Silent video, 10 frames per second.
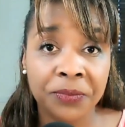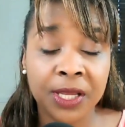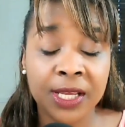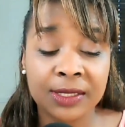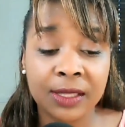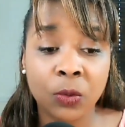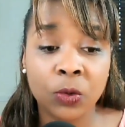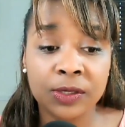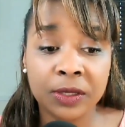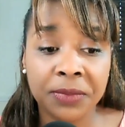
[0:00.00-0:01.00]
because there
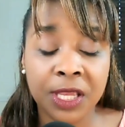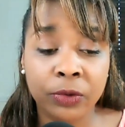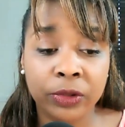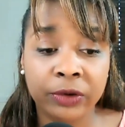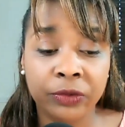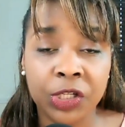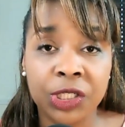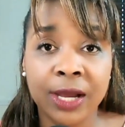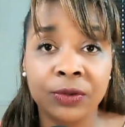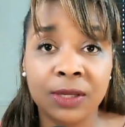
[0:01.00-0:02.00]
were some people that
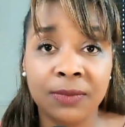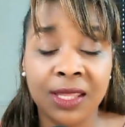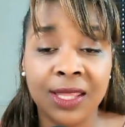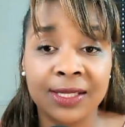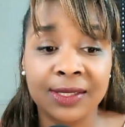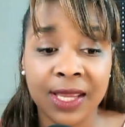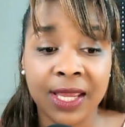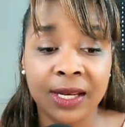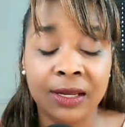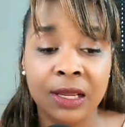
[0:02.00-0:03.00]
reached out to me that
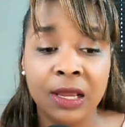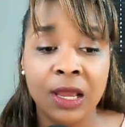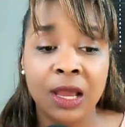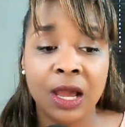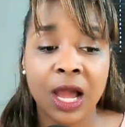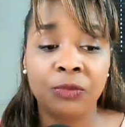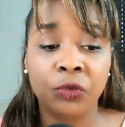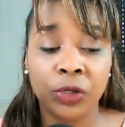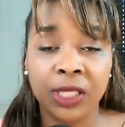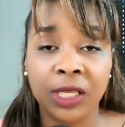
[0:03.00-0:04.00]
said,
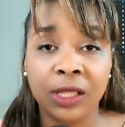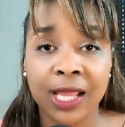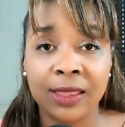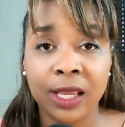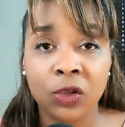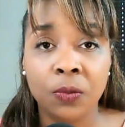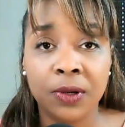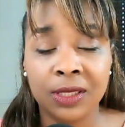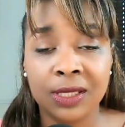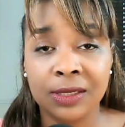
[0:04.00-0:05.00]
I'm really glad that you
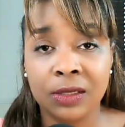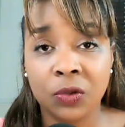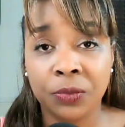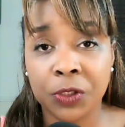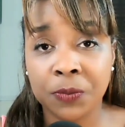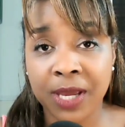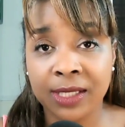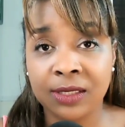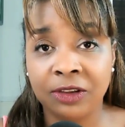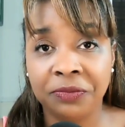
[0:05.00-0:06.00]
put this into
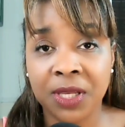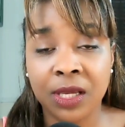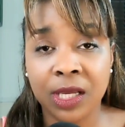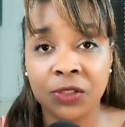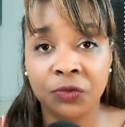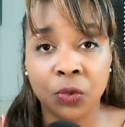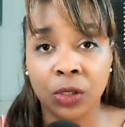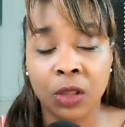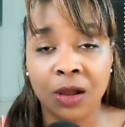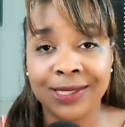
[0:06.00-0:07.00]
perspective because for
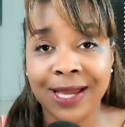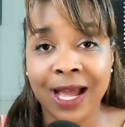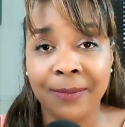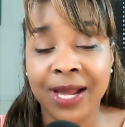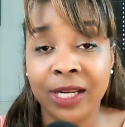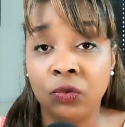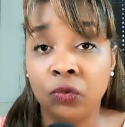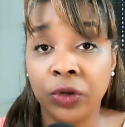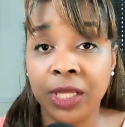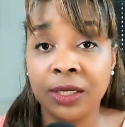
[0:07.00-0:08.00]
a long time I
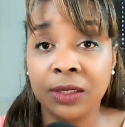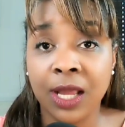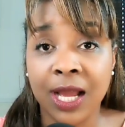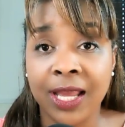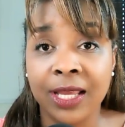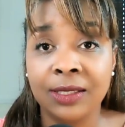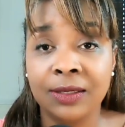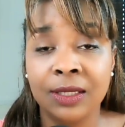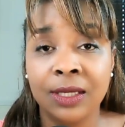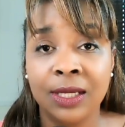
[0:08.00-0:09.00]
didn't
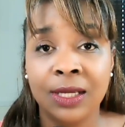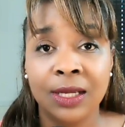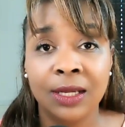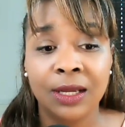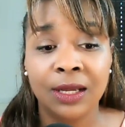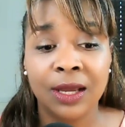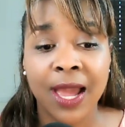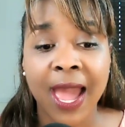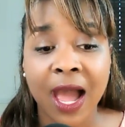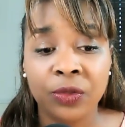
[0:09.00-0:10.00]
realize
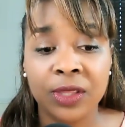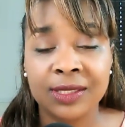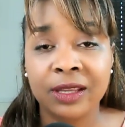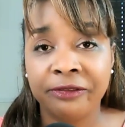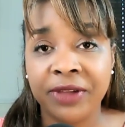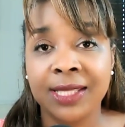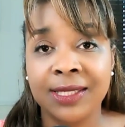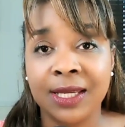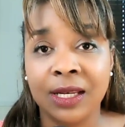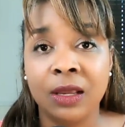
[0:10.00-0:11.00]
how this
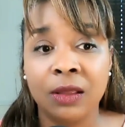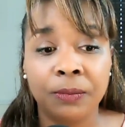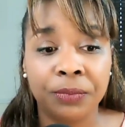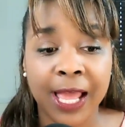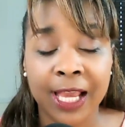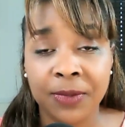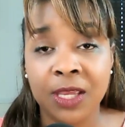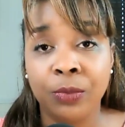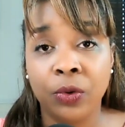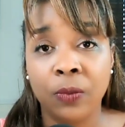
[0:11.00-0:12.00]
affected Black
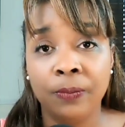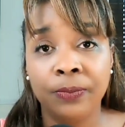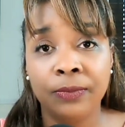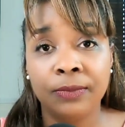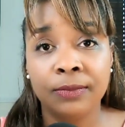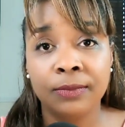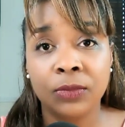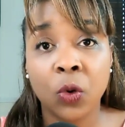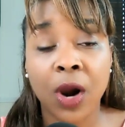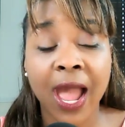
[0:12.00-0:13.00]
people
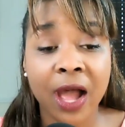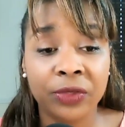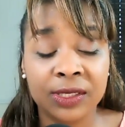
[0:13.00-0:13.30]
or how